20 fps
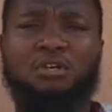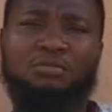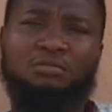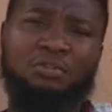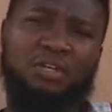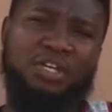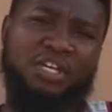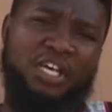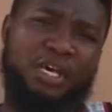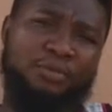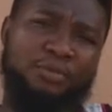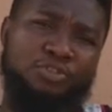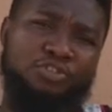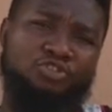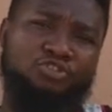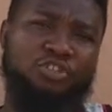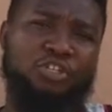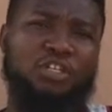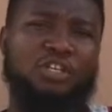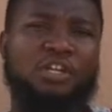A
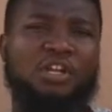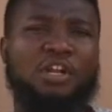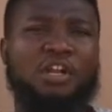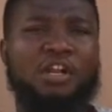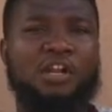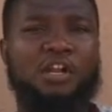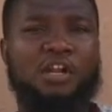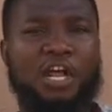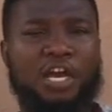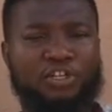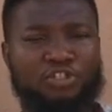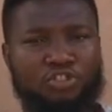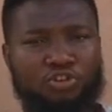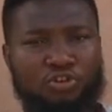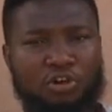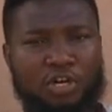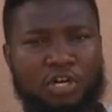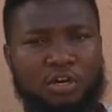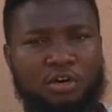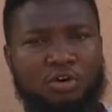chemistry
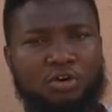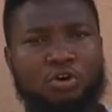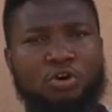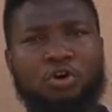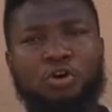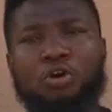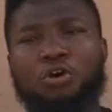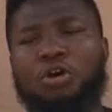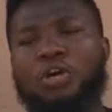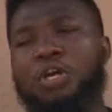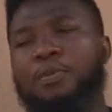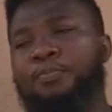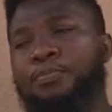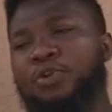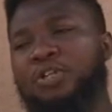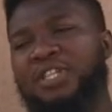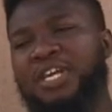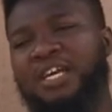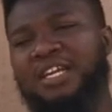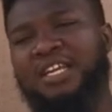lecturer, or a
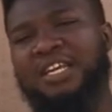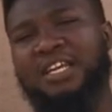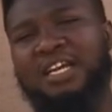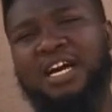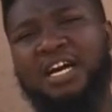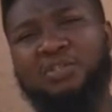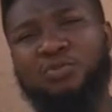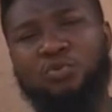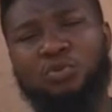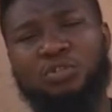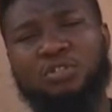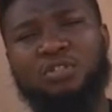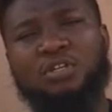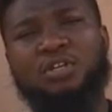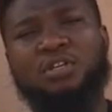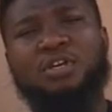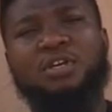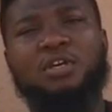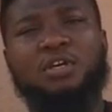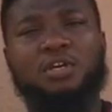polytechnic as what?
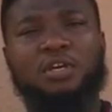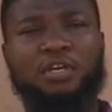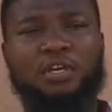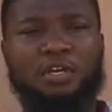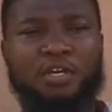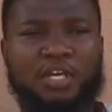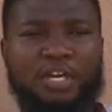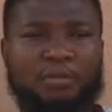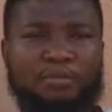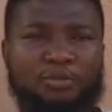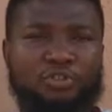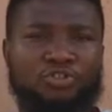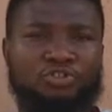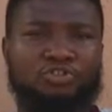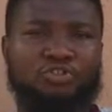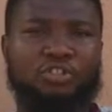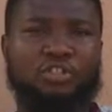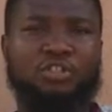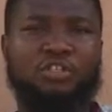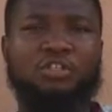A
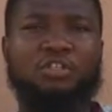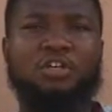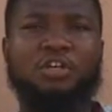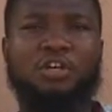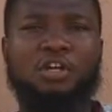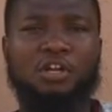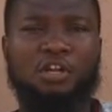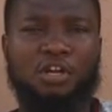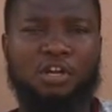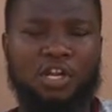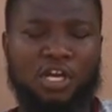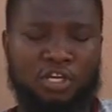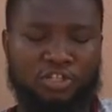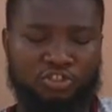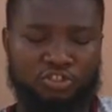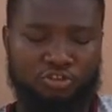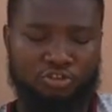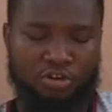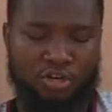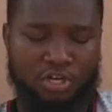chemistry
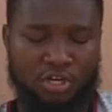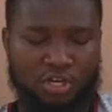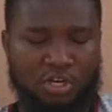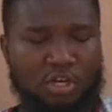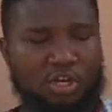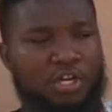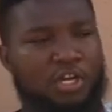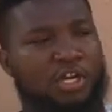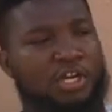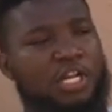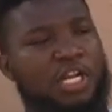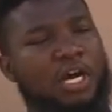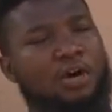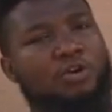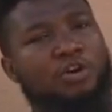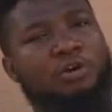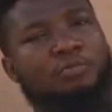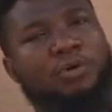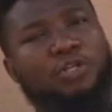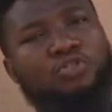lecturer. Now,
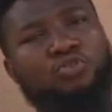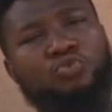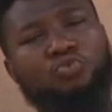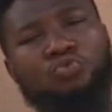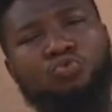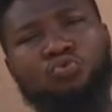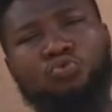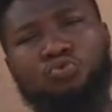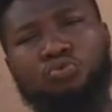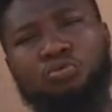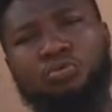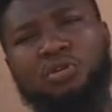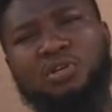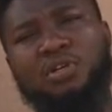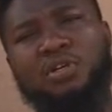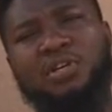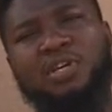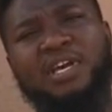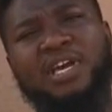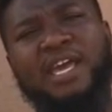number 2,
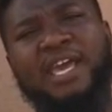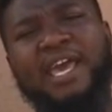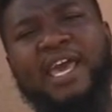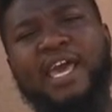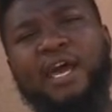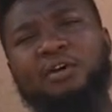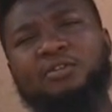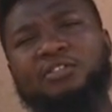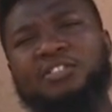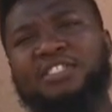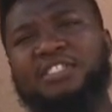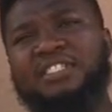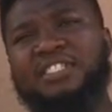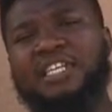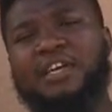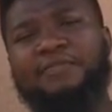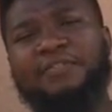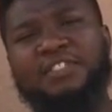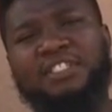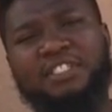health
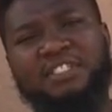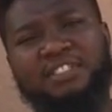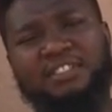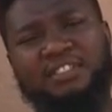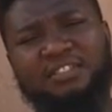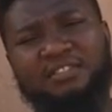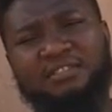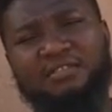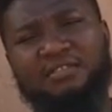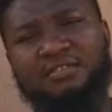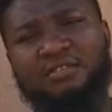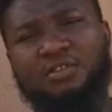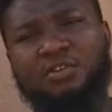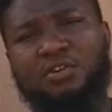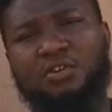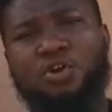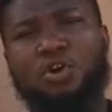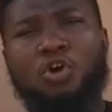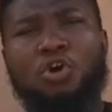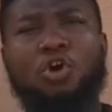services.
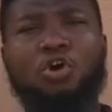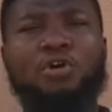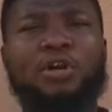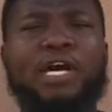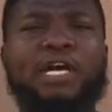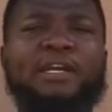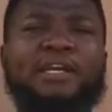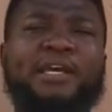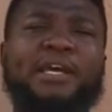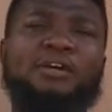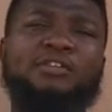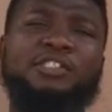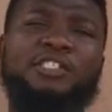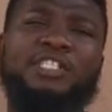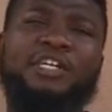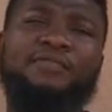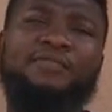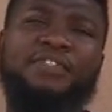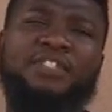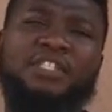Under the health
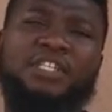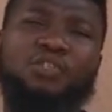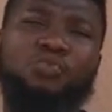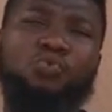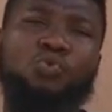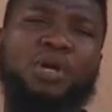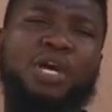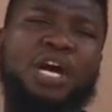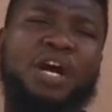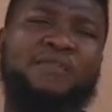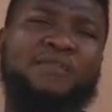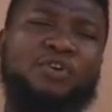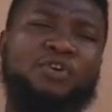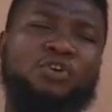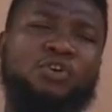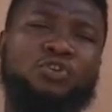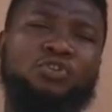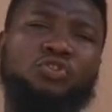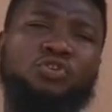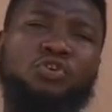services, we have the
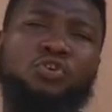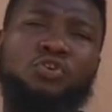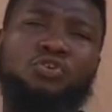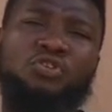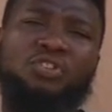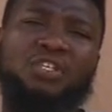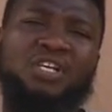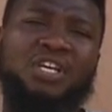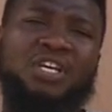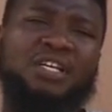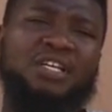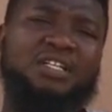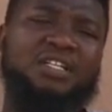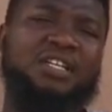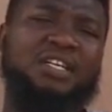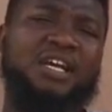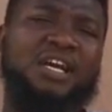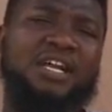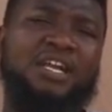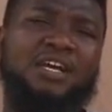doctors, the
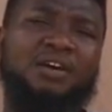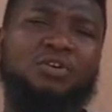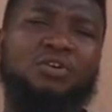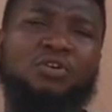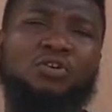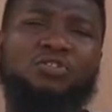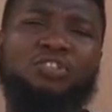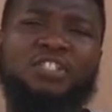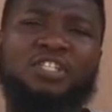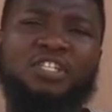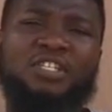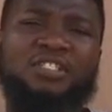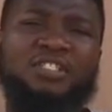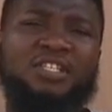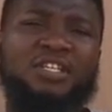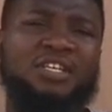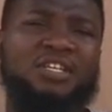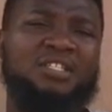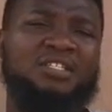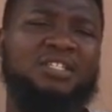gynecologists,
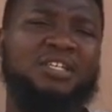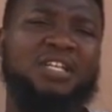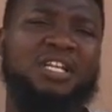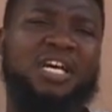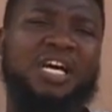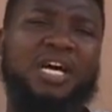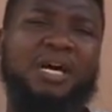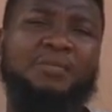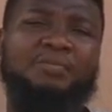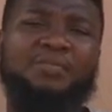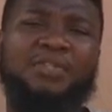the lab